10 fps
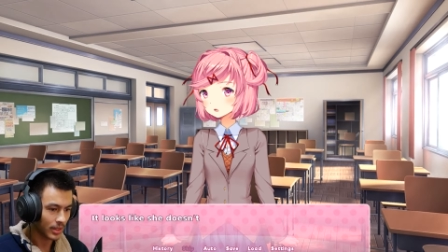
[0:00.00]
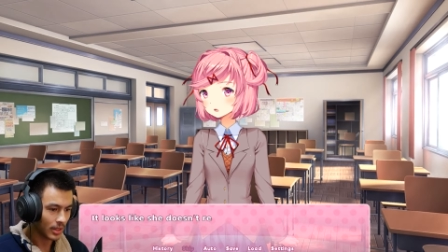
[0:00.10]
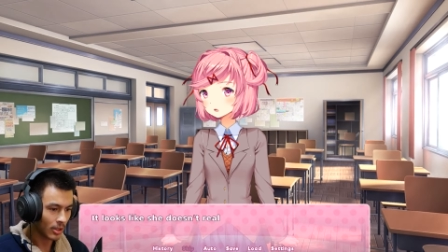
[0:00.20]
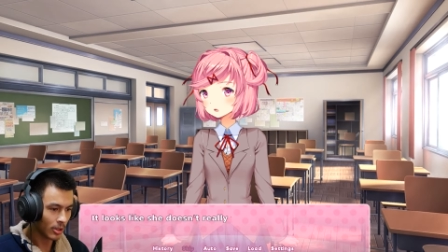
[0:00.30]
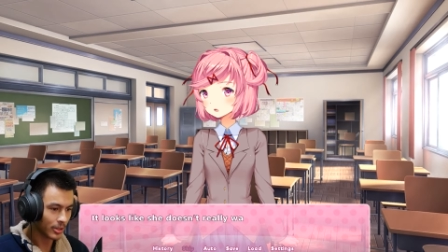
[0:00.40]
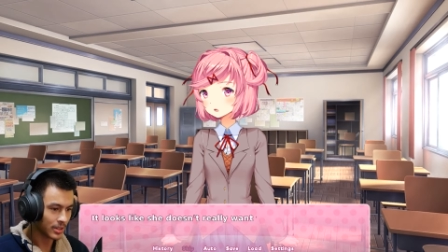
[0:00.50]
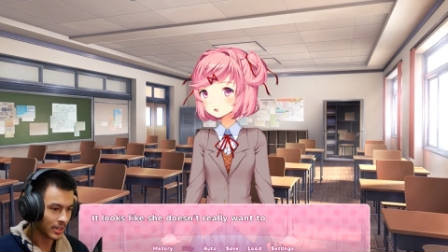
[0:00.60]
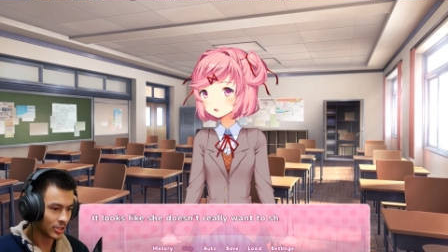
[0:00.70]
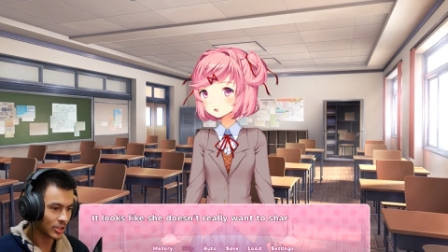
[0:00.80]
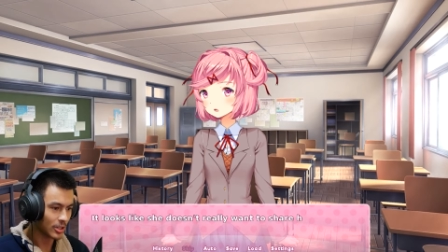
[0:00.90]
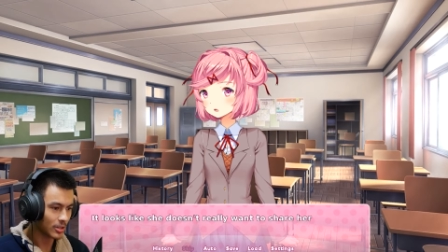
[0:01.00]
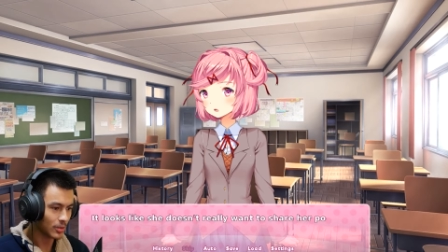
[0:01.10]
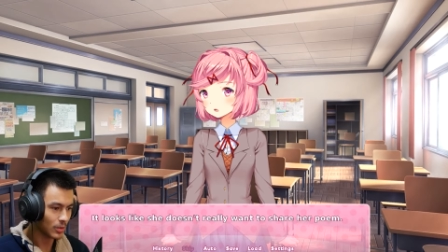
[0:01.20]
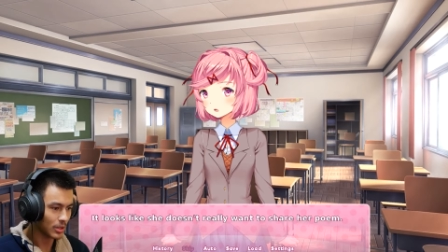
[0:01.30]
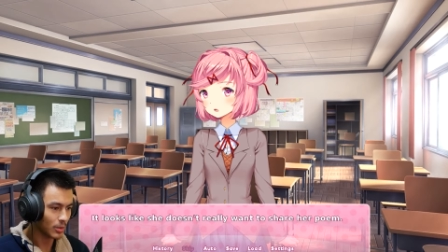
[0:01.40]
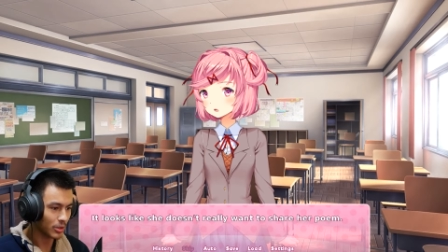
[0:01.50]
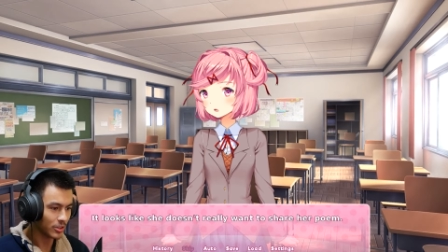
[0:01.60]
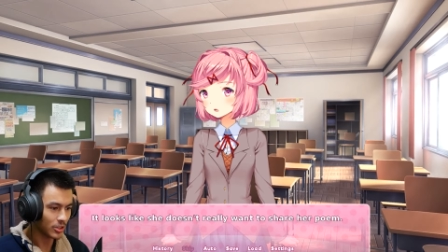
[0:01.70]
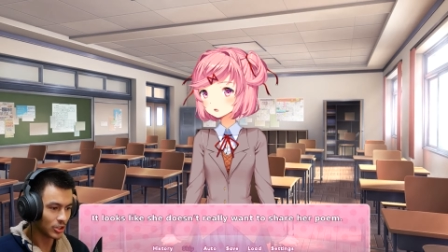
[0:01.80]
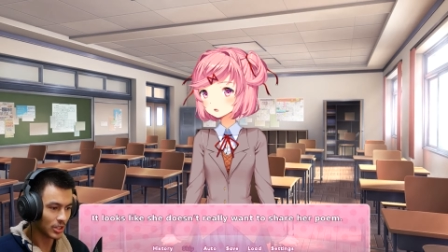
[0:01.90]
It looks like she doesn't really want to
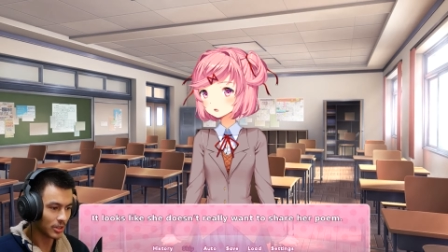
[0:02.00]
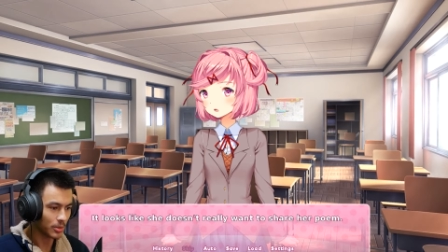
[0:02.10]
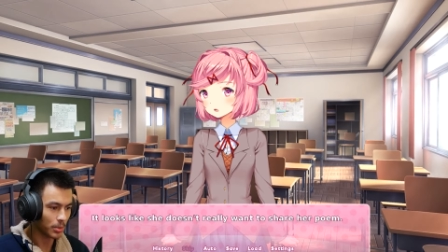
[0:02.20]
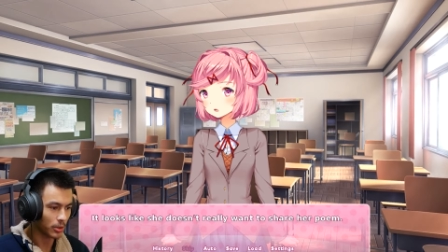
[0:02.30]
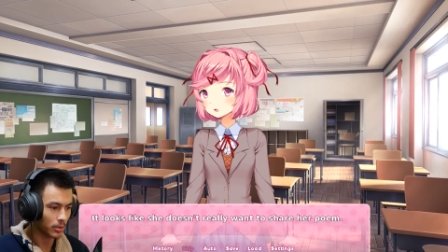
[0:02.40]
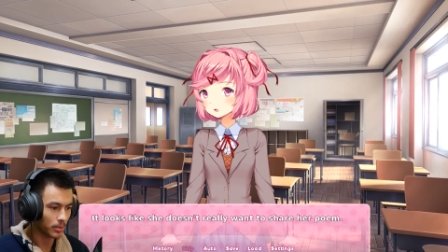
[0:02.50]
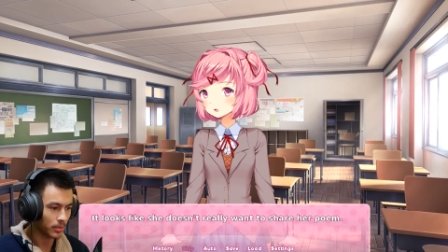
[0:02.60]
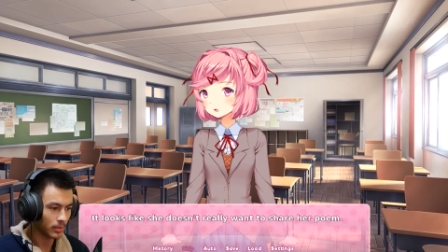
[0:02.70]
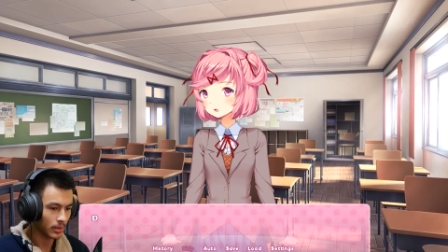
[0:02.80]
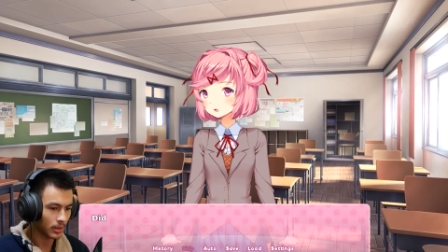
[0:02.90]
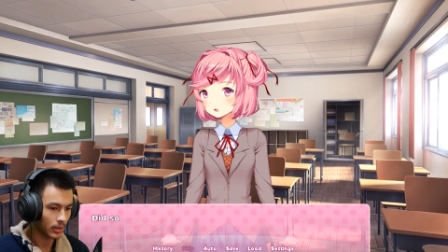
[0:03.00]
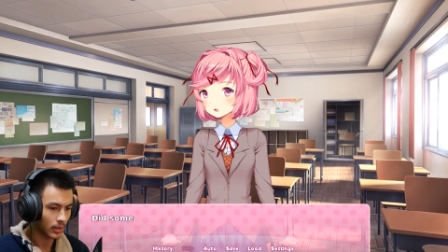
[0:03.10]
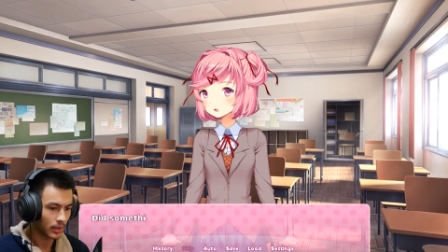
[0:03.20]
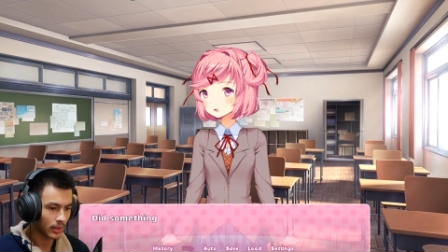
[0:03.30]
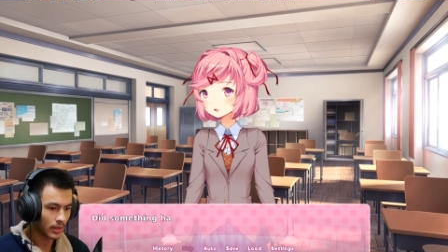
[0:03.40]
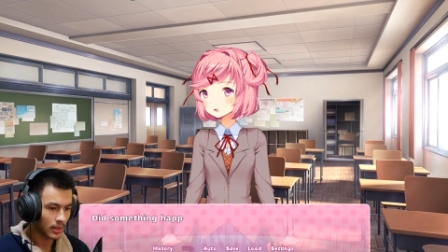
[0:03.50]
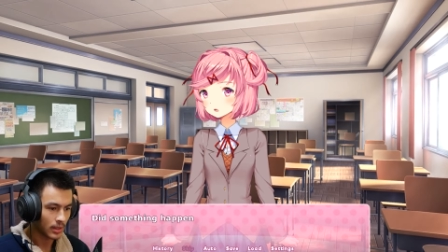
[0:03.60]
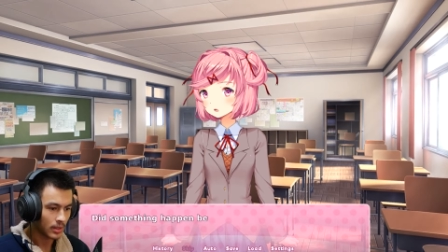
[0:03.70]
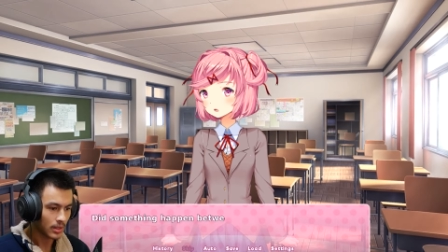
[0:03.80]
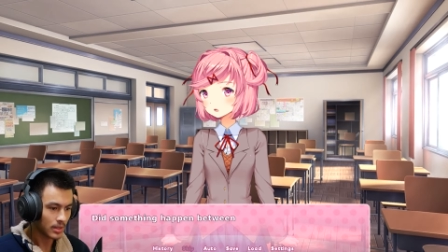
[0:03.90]
share a poem.
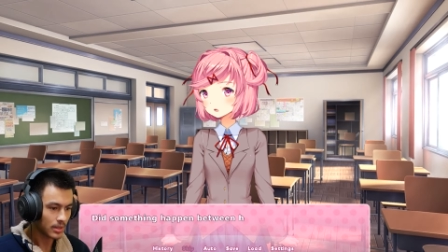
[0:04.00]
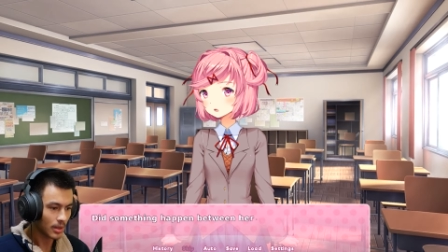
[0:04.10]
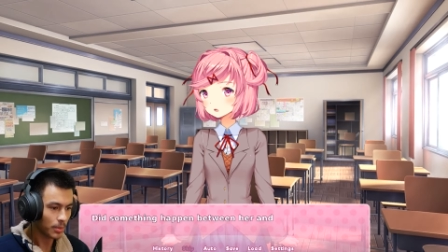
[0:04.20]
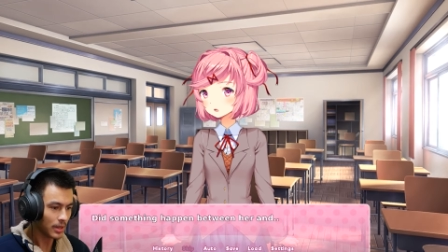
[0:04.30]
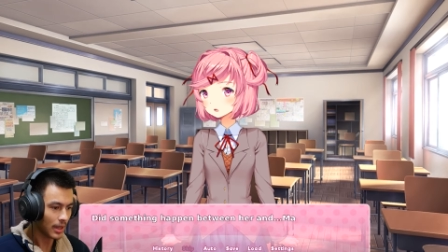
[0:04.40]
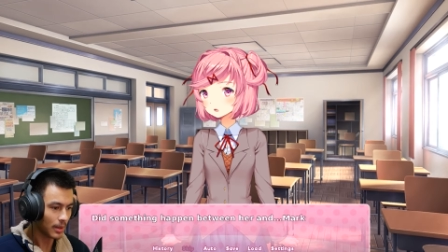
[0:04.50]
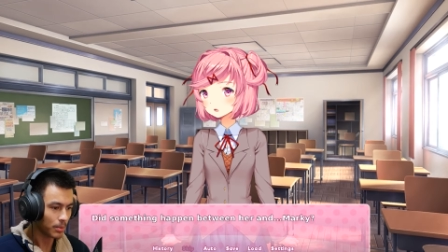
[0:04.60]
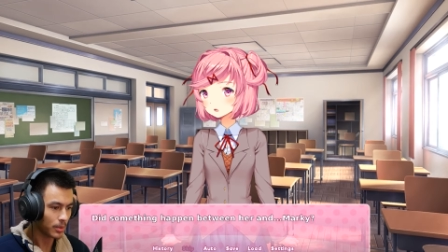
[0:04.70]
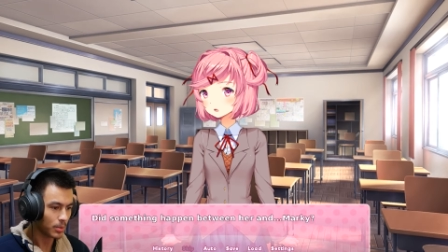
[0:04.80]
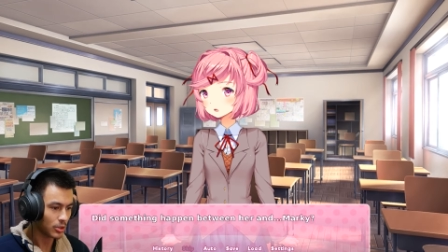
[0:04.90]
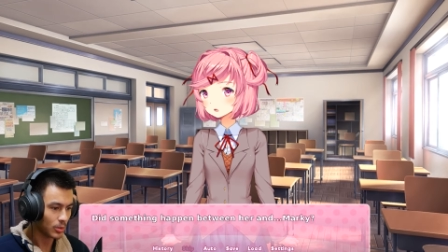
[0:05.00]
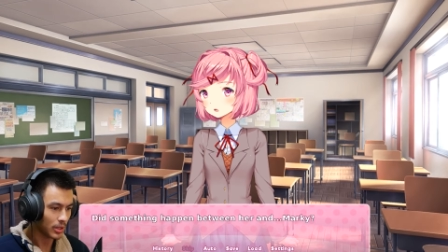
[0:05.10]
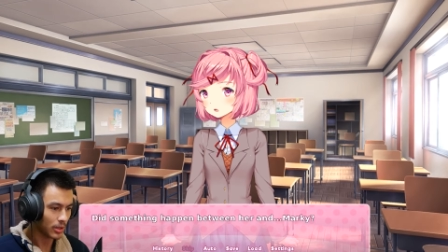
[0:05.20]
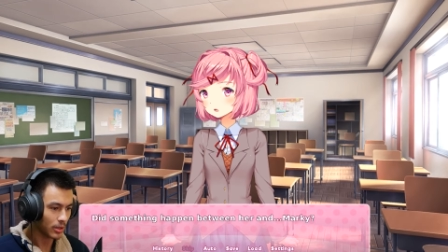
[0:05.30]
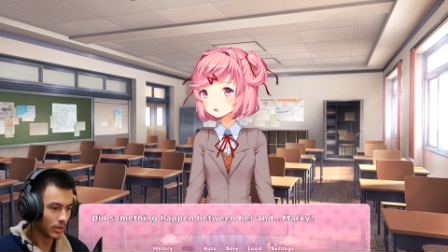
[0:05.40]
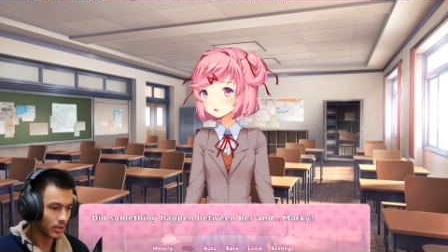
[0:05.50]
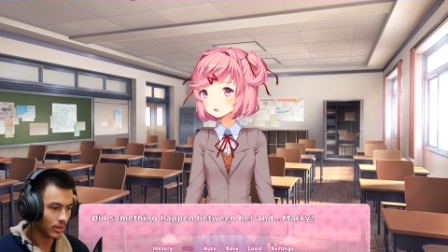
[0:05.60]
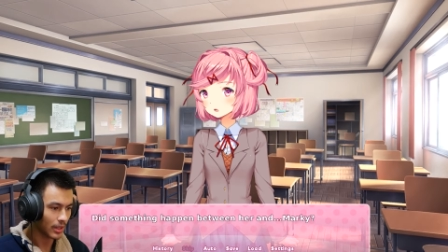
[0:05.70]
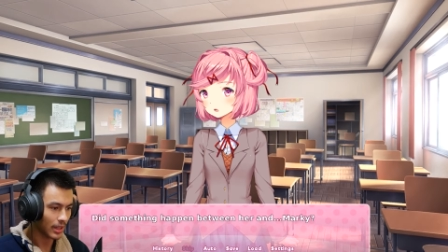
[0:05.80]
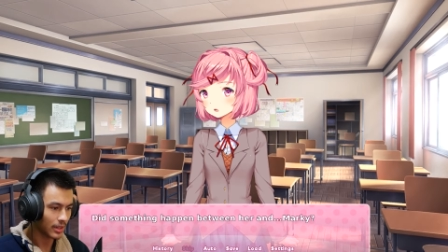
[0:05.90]
Did something happen between her
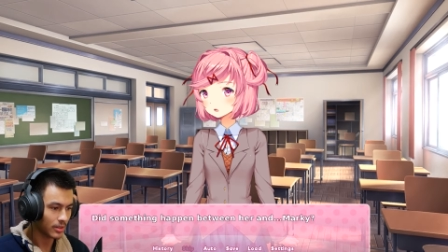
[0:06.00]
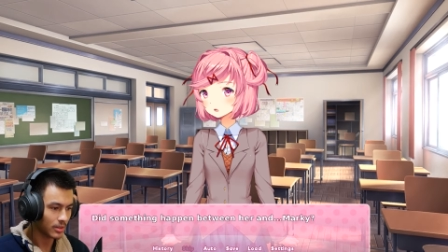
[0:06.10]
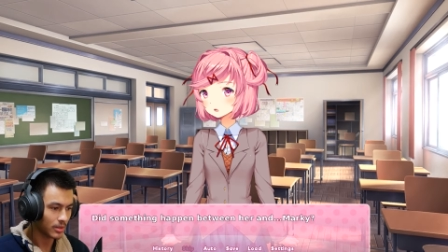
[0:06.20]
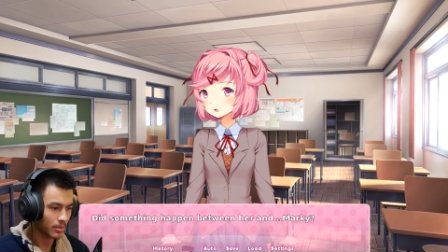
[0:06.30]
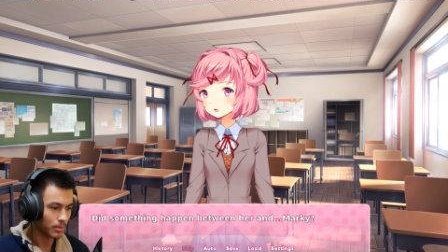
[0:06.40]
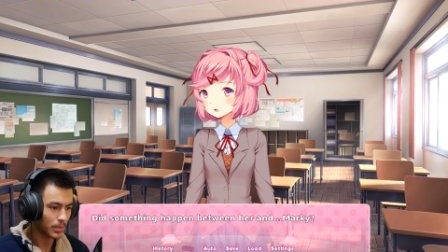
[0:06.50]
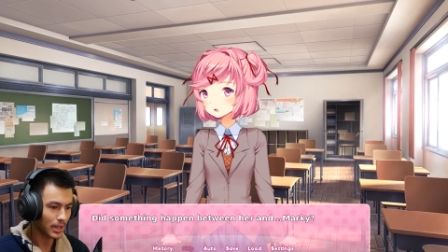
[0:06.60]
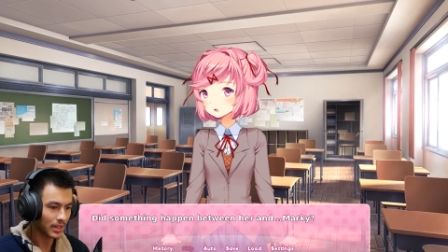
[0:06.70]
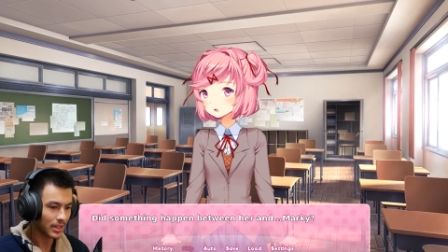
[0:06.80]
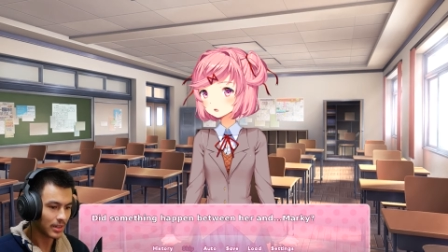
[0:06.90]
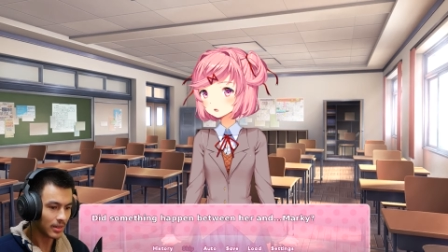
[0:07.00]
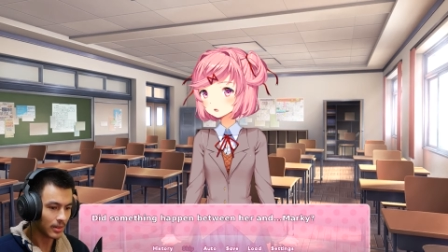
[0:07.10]
and Marky?